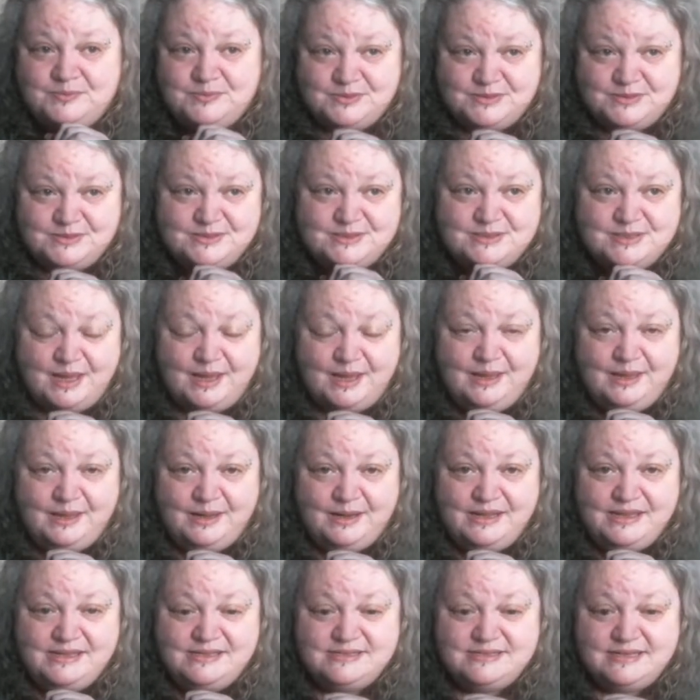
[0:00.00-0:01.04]
just take it
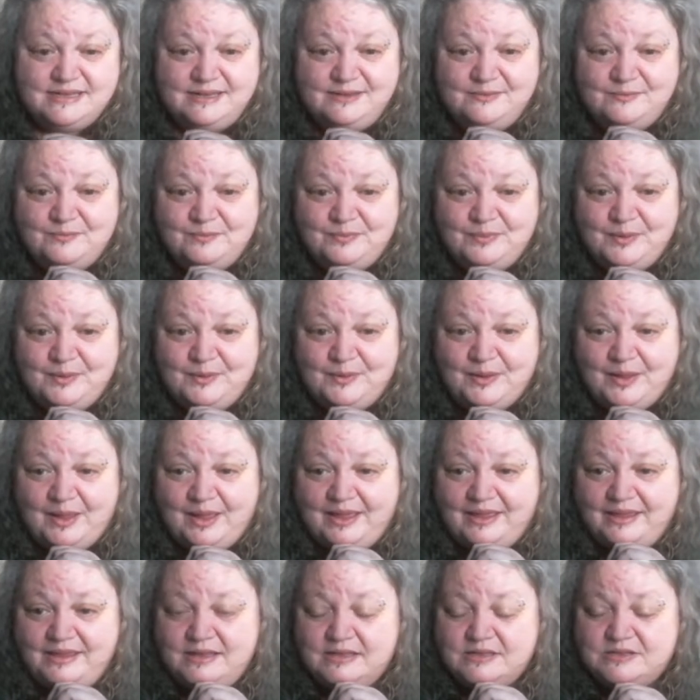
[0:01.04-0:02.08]
easy.
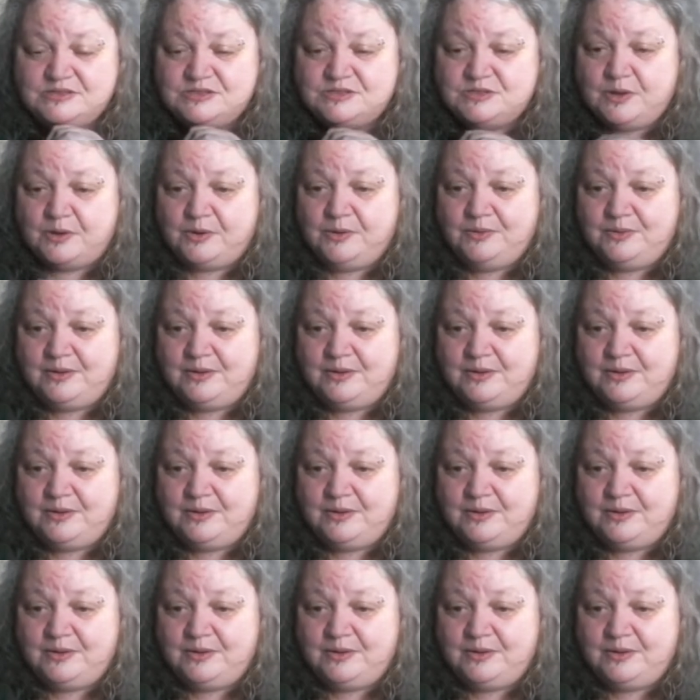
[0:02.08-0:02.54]
Okay, so